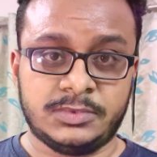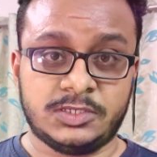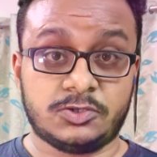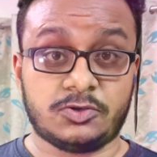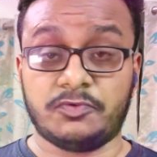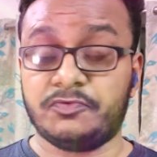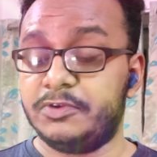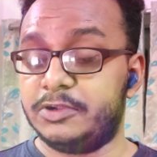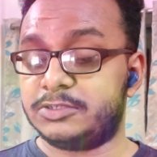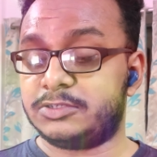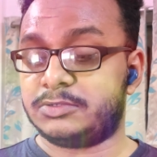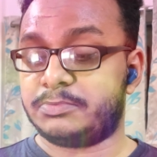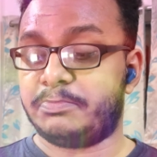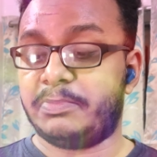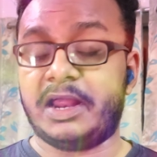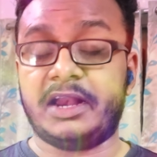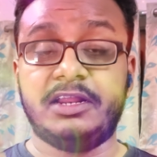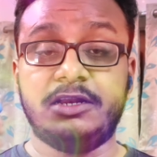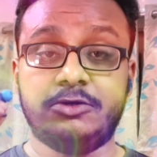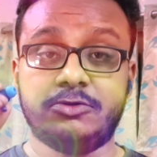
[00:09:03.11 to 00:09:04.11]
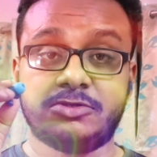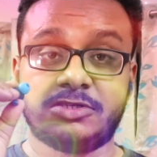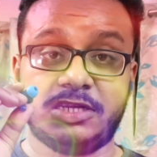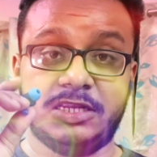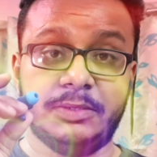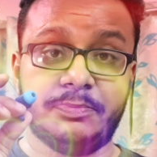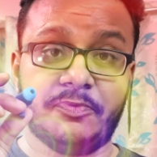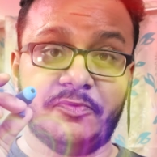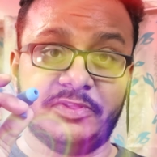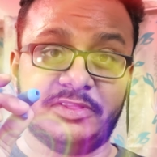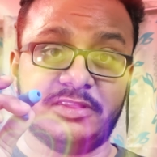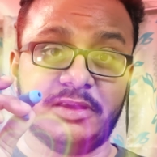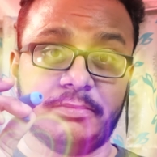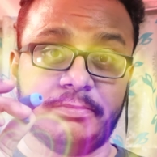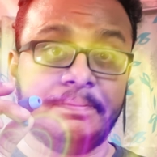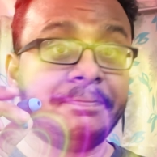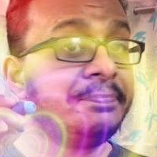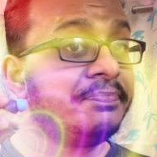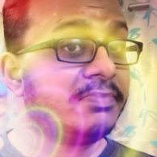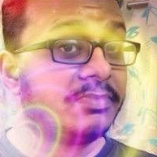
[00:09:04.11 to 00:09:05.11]
So if you're planning to sleep with
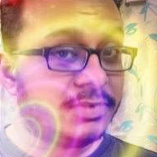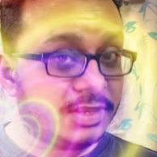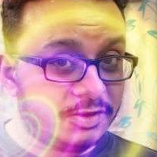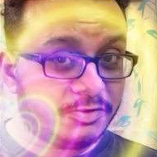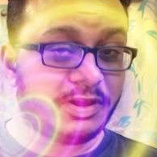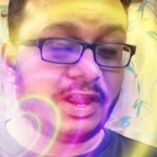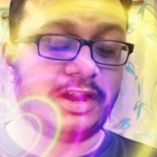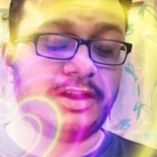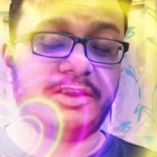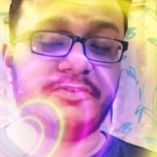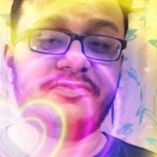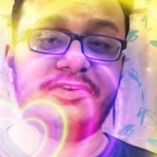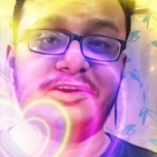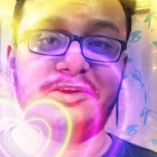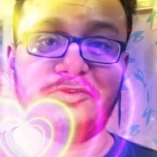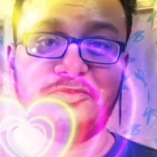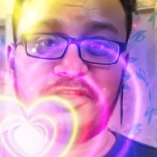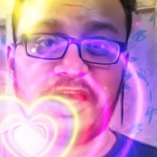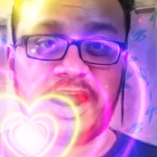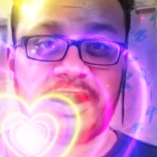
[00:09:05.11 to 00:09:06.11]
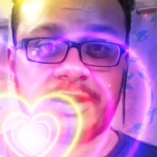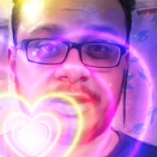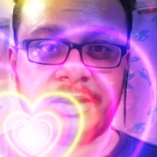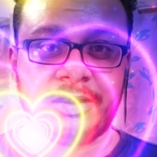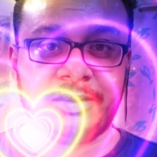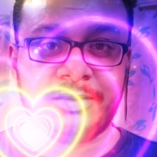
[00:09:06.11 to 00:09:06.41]
them, you can definitely do that.